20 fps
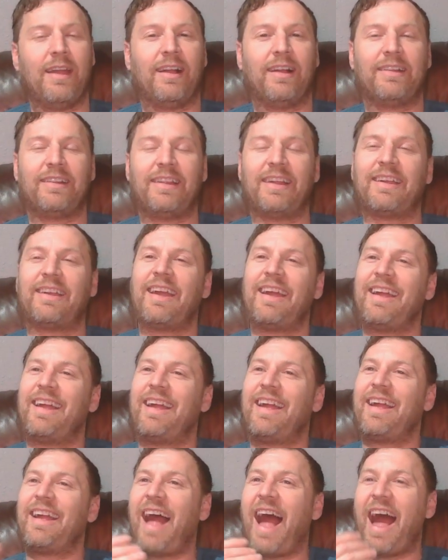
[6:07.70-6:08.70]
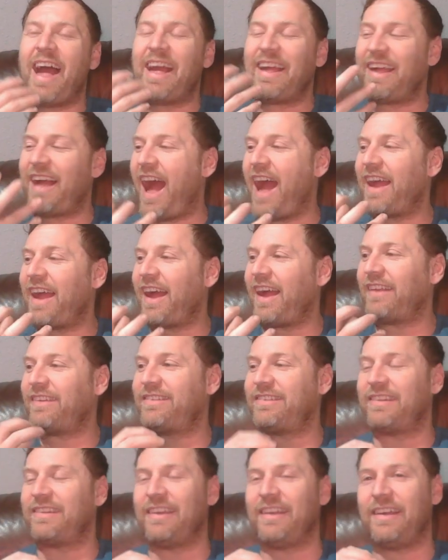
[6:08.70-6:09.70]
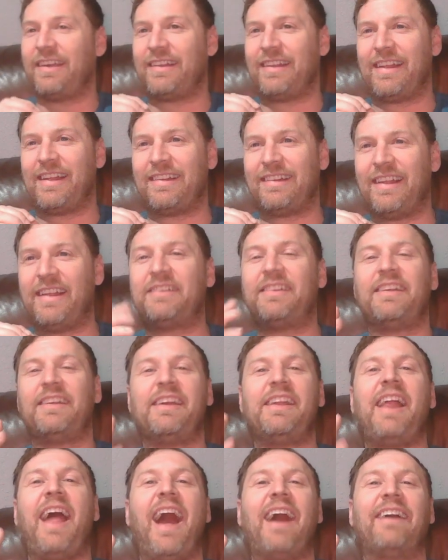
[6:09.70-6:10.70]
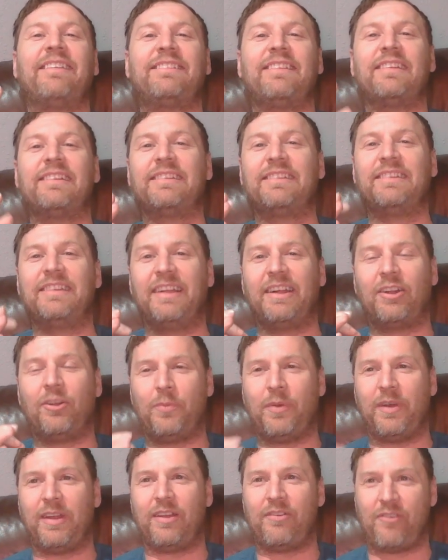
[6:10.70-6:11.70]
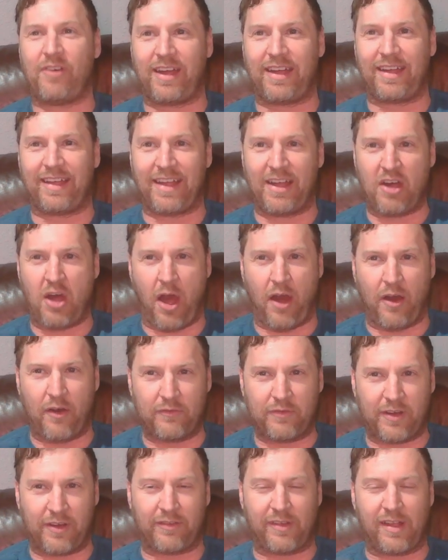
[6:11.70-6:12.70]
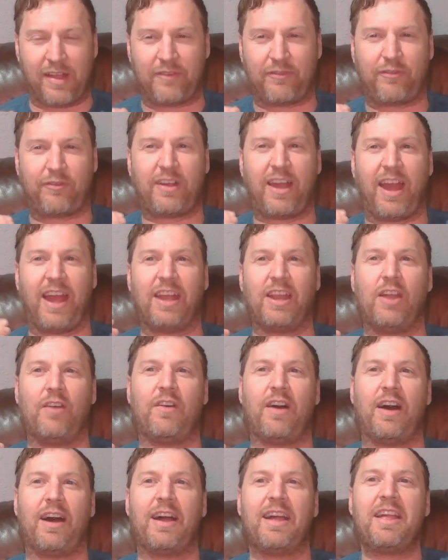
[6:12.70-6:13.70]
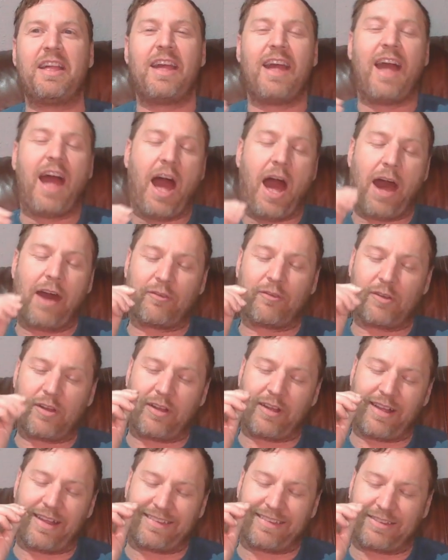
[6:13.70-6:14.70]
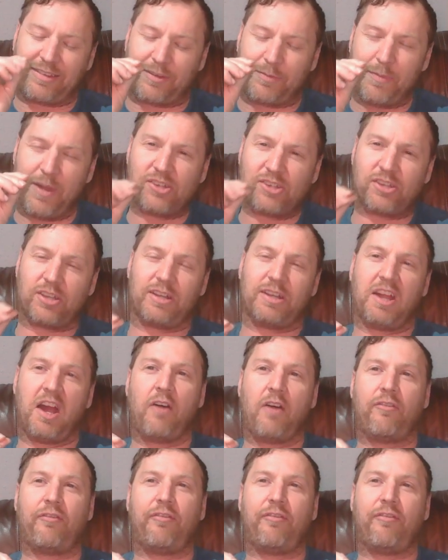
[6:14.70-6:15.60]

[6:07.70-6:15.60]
like I, I see it. it. It it has a little bit of a of a of kind of a of a, a smidgen of